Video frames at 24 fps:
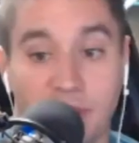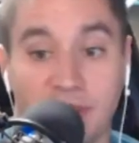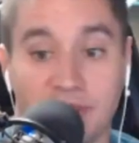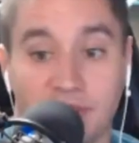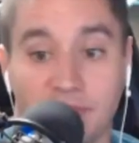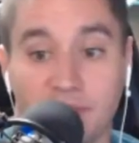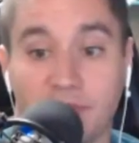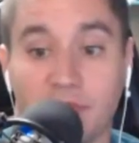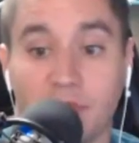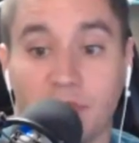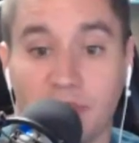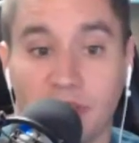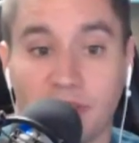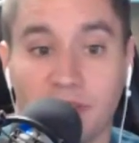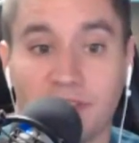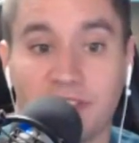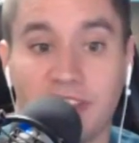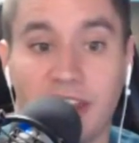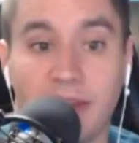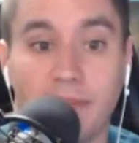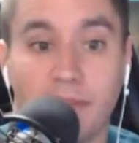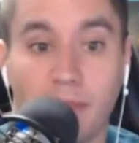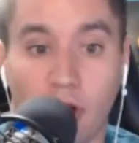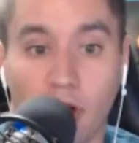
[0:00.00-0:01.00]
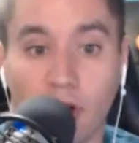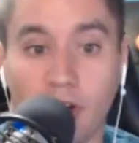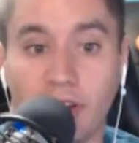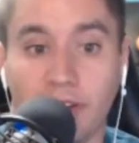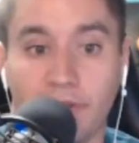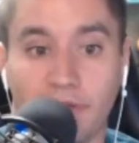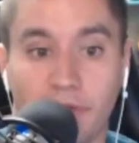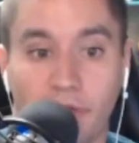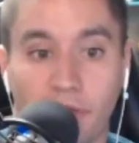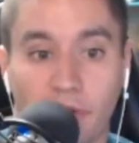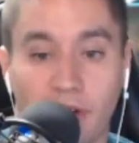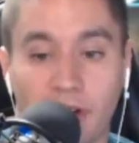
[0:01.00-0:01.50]
So there is a
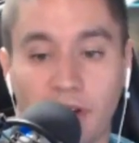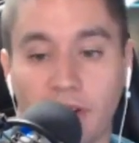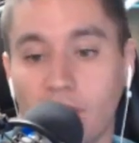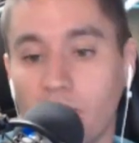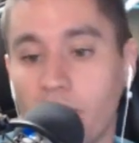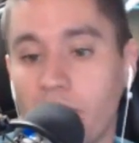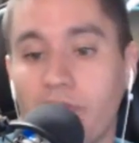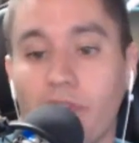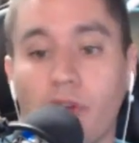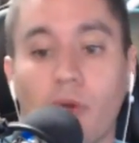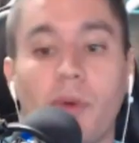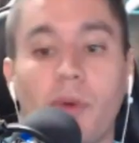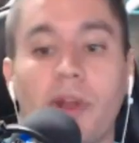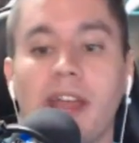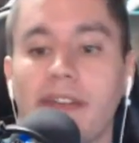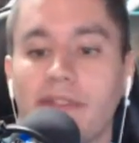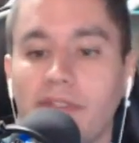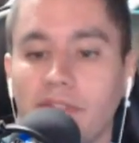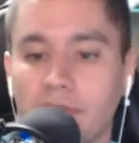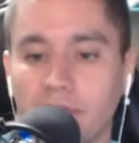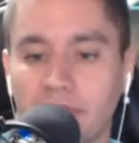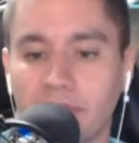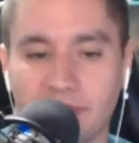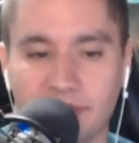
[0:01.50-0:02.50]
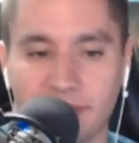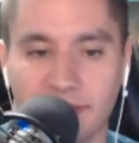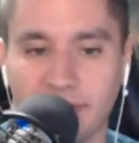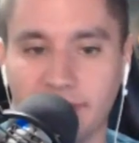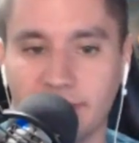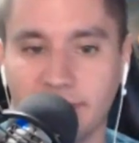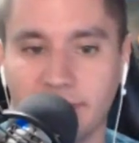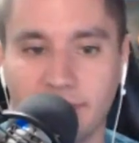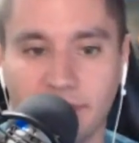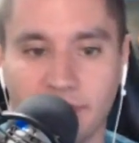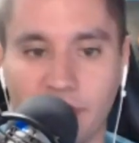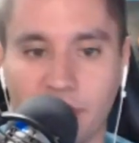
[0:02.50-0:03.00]
market for it for whatever
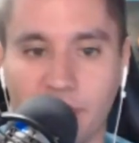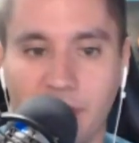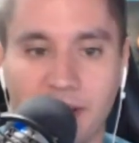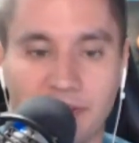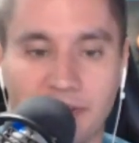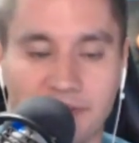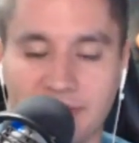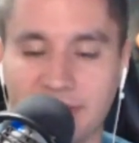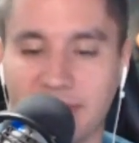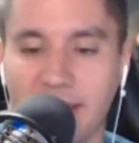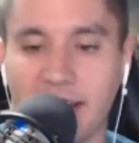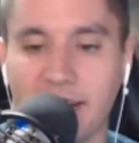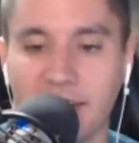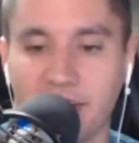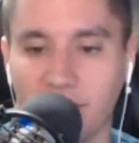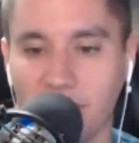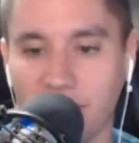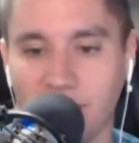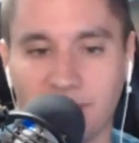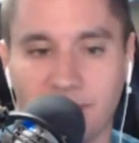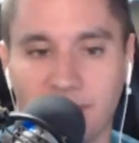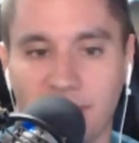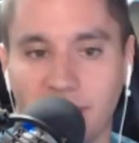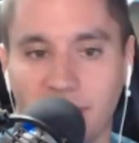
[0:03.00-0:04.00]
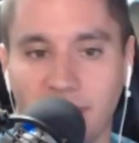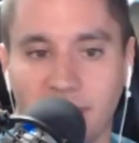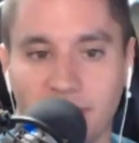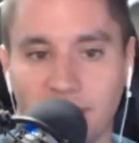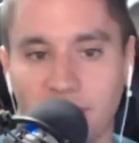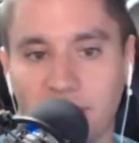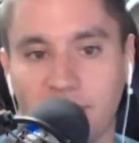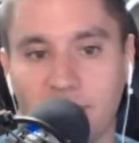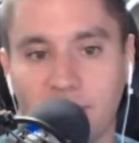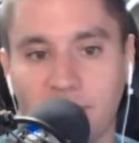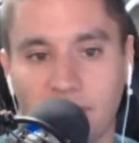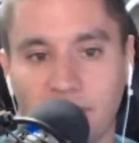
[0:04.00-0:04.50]
reason, from how society works nowadays
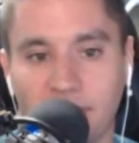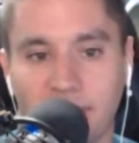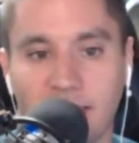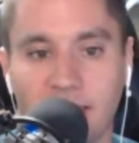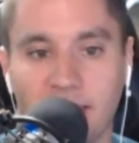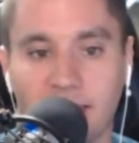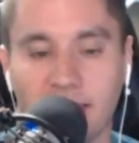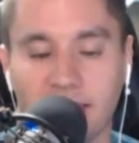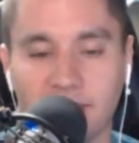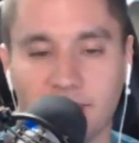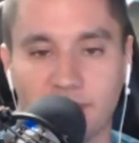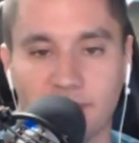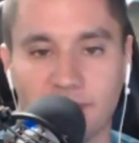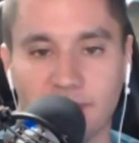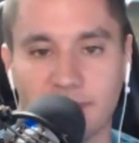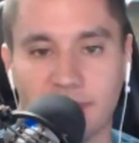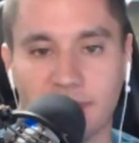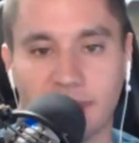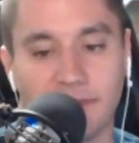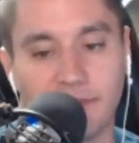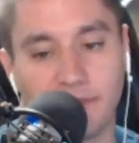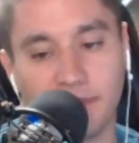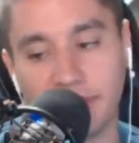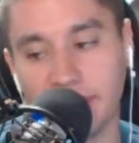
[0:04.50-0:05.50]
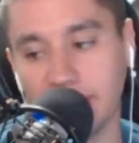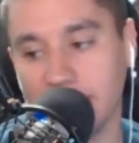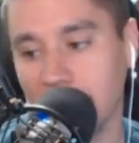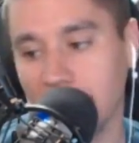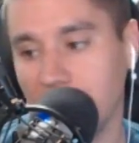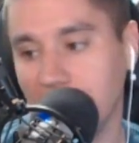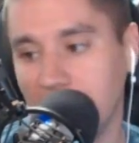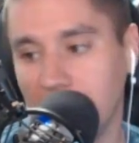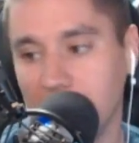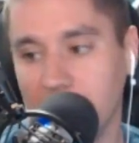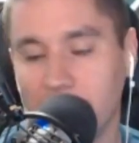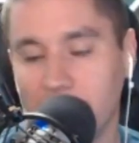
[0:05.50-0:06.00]
with getting that sort of stuff. But
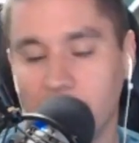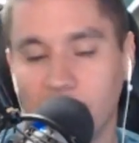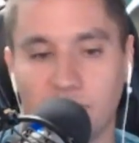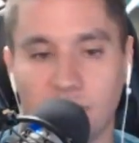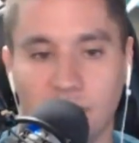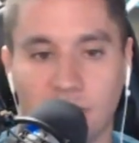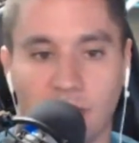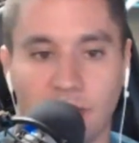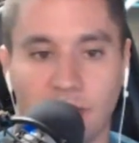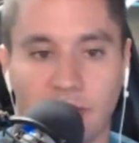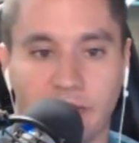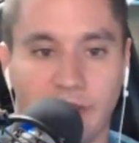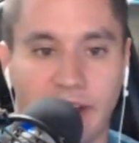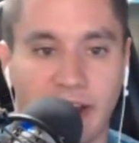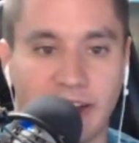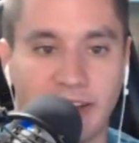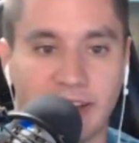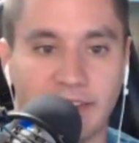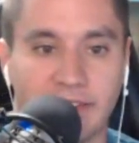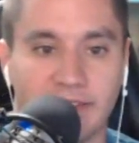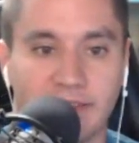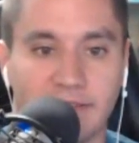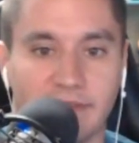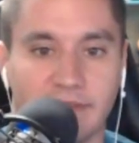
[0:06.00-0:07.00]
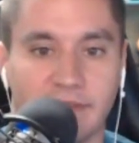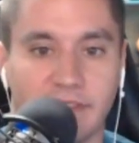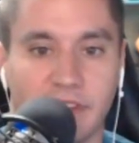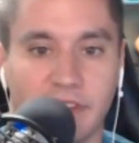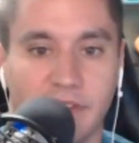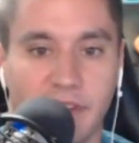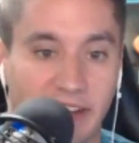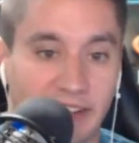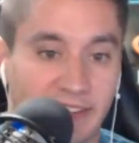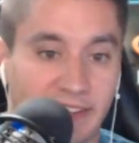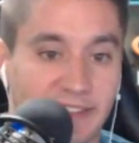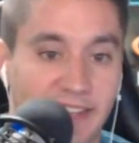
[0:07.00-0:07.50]
if I can
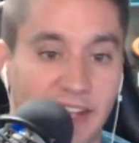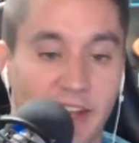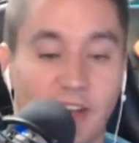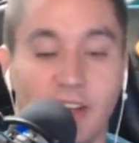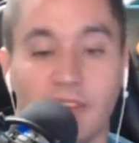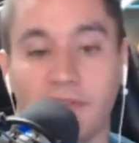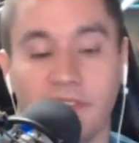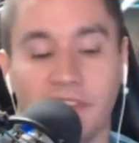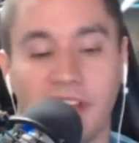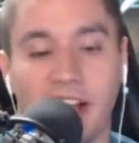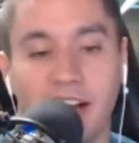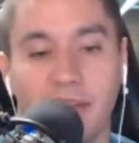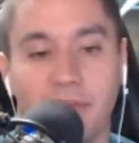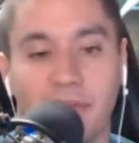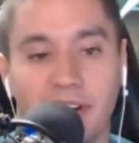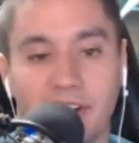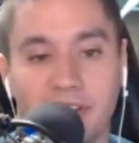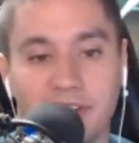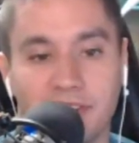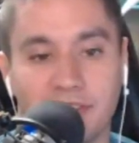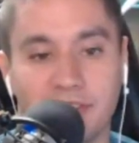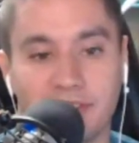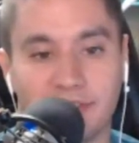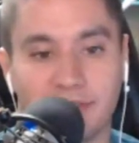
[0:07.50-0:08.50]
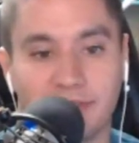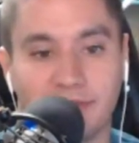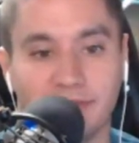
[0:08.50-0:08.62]
sell it for that much,